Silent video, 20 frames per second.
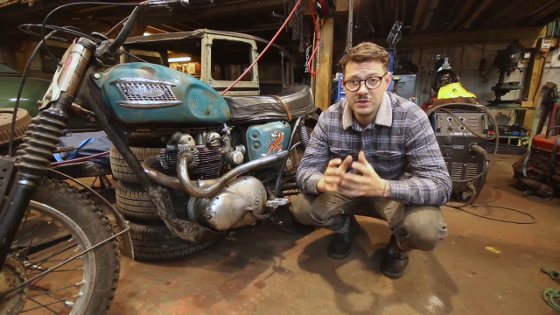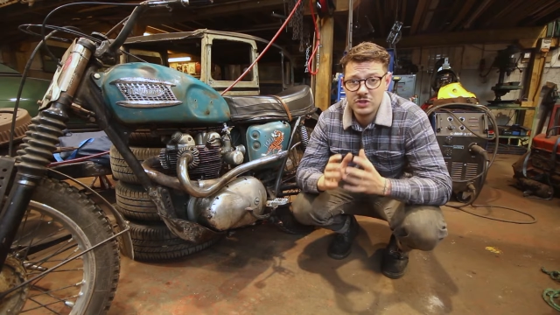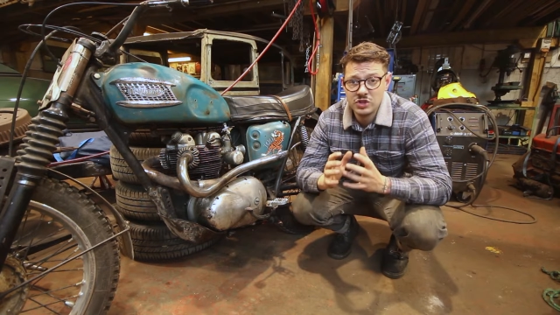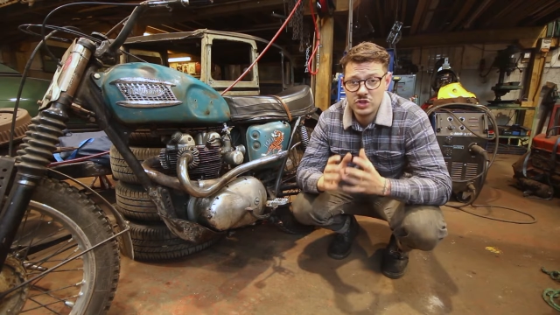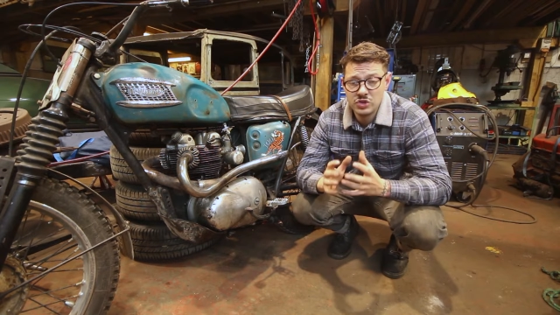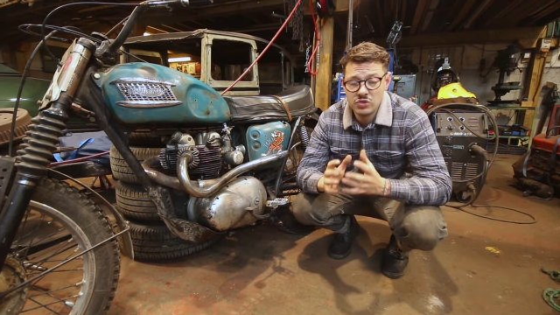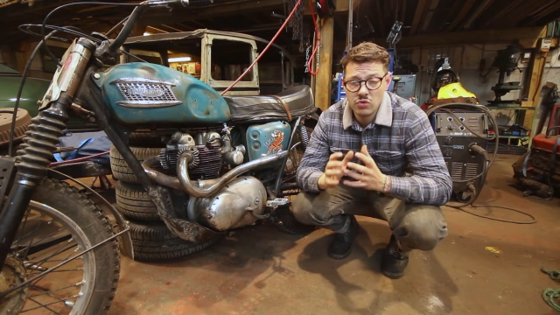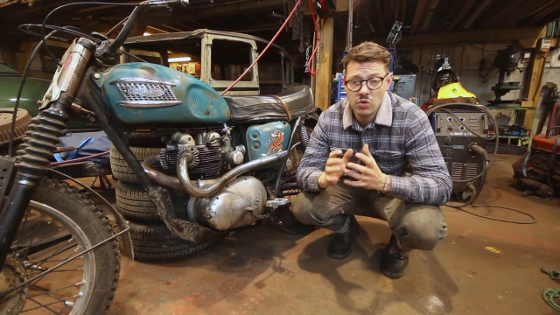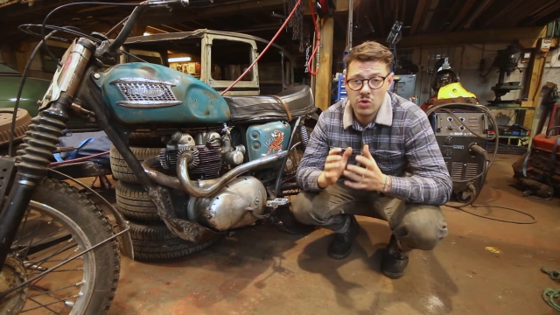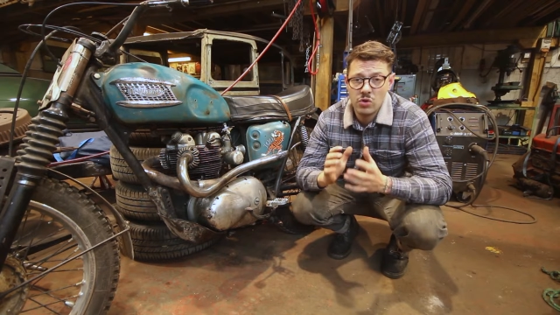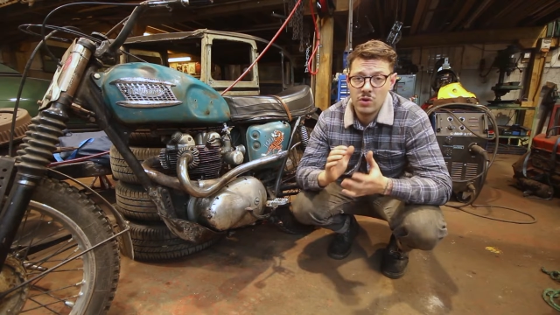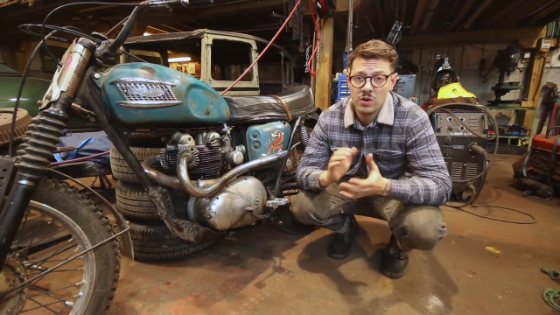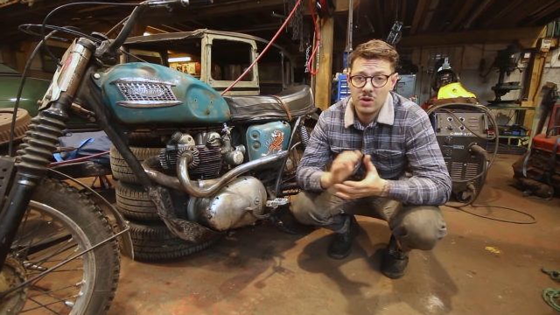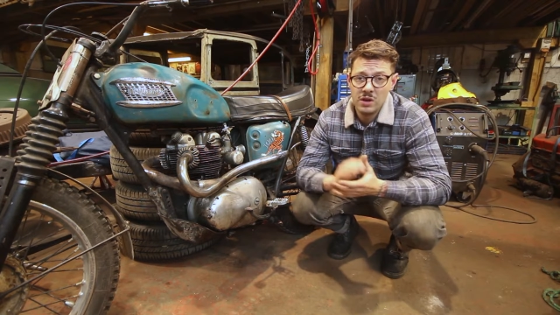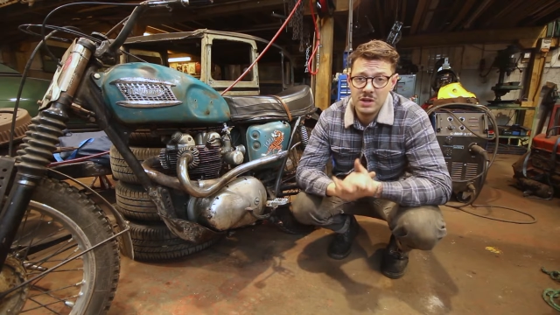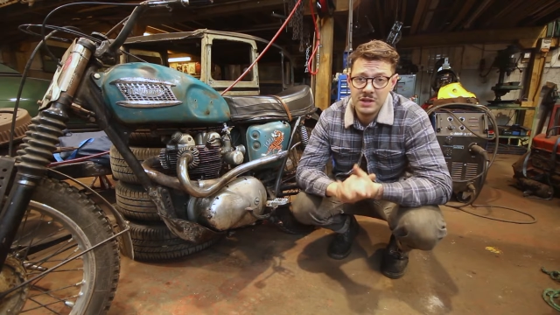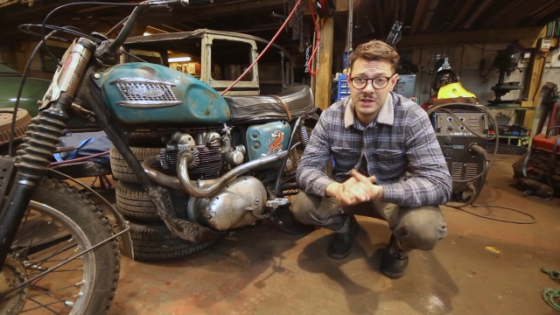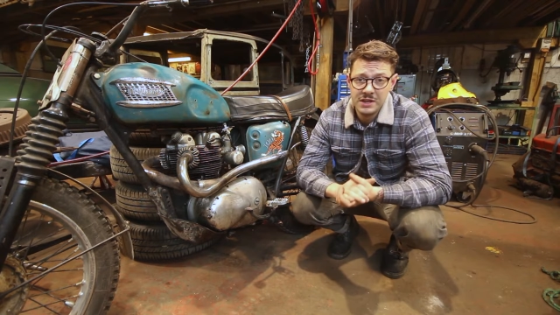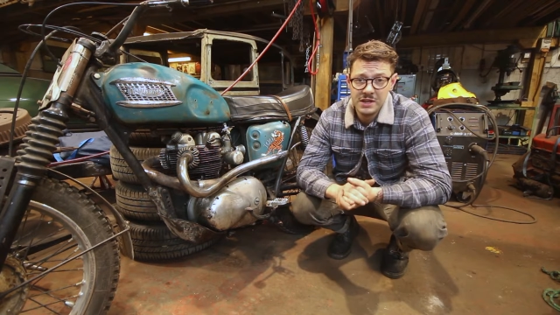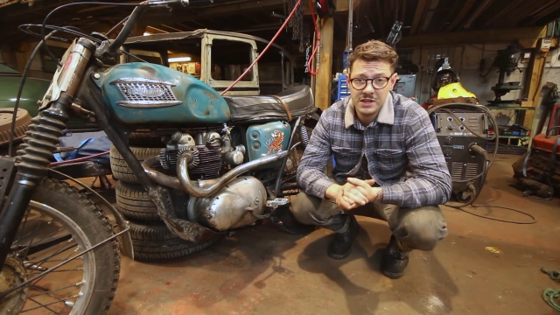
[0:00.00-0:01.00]
strong
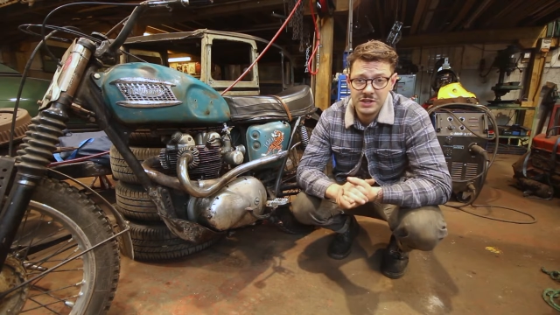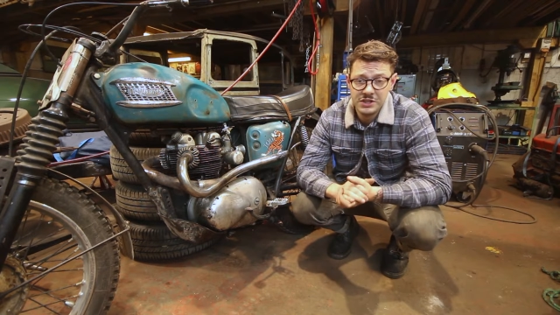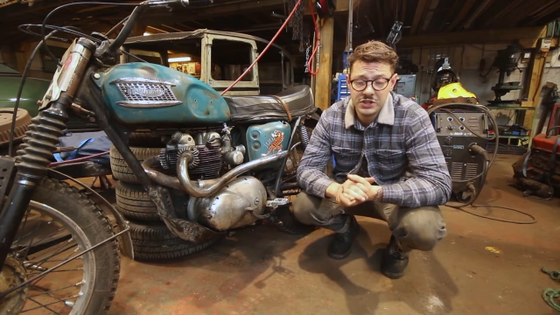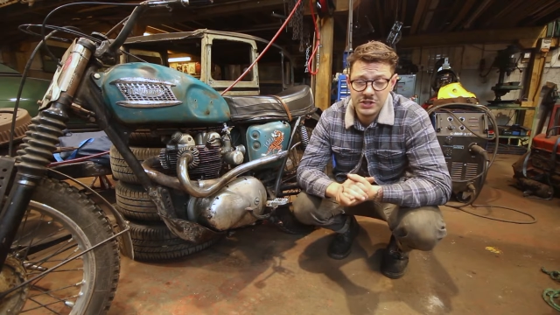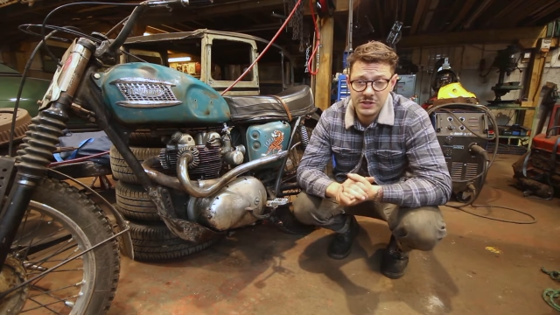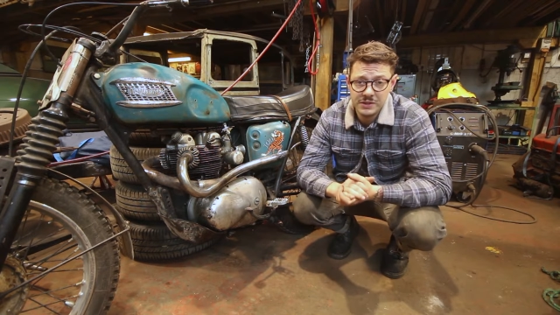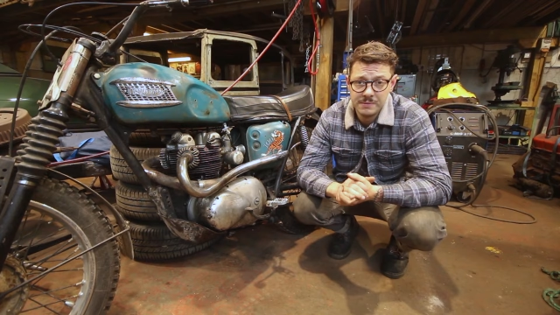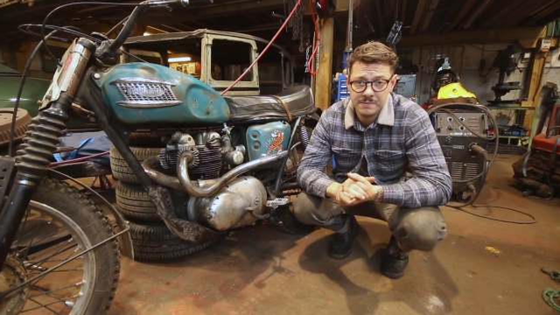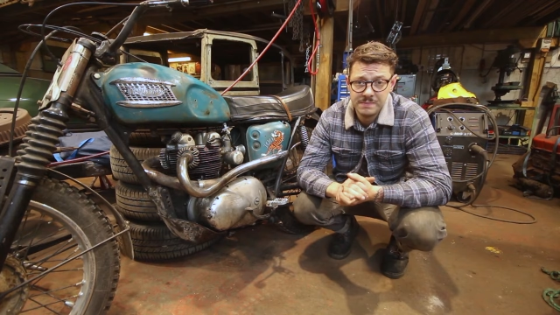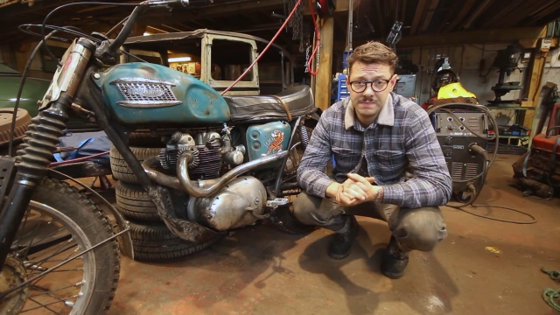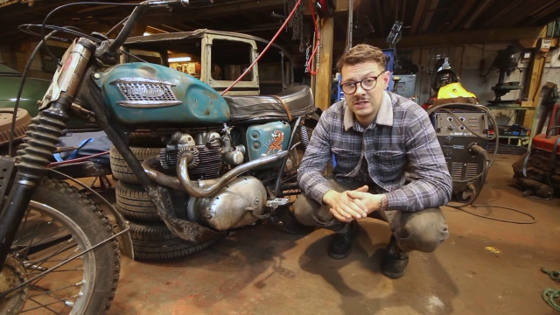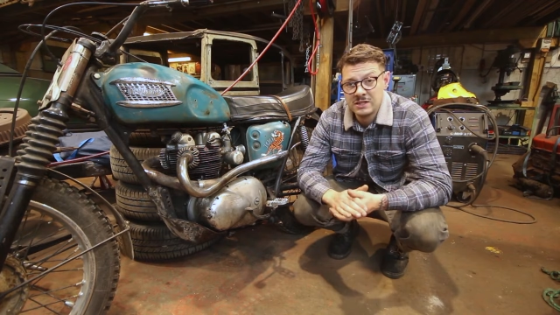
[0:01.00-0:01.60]
addition.